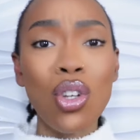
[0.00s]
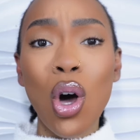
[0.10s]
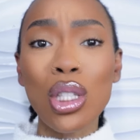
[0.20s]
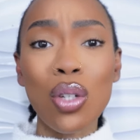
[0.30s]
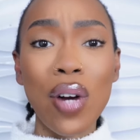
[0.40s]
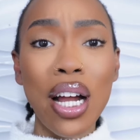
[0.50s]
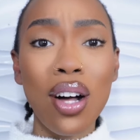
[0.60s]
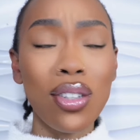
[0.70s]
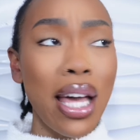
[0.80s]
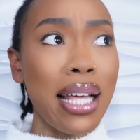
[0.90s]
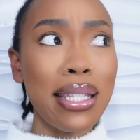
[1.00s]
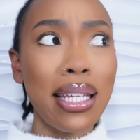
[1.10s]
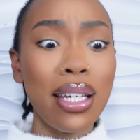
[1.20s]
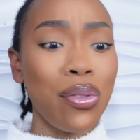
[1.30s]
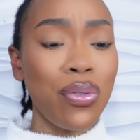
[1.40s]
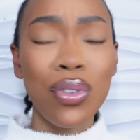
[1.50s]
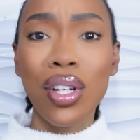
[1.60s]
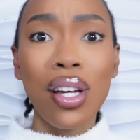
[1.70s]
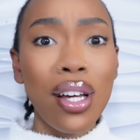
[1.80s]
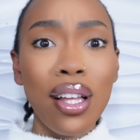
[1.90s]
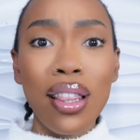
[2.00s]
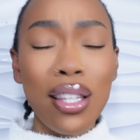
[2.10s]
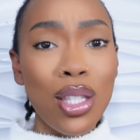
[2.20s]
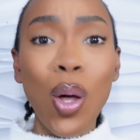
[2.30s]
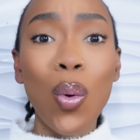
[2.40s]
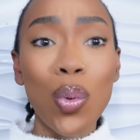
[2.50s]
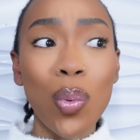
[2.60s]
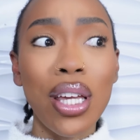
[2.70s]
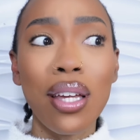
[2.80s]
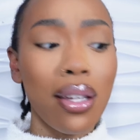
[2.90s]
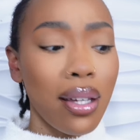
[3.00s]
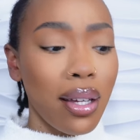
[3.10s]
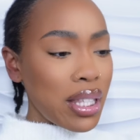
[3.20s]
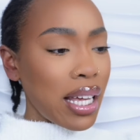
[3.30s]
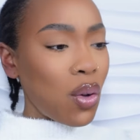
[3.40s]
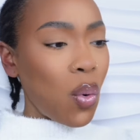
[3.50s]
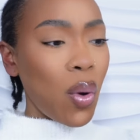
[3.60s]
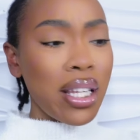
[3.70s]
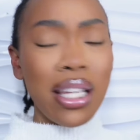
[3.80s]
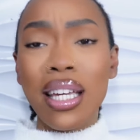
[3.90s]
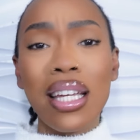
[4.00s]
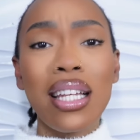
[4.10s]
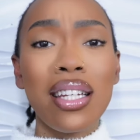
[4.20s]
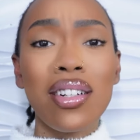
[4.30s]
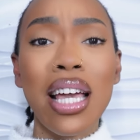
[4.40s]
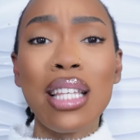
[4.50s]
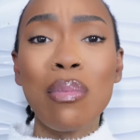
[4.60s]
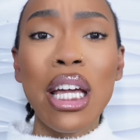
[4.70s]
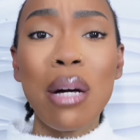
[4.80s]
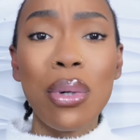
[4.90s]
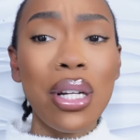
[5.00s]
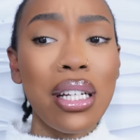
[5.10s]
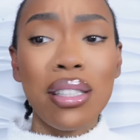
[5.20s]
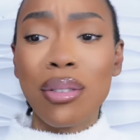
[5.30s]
tossed around as if this is an old wig. It's like oily, literally has makeup on it.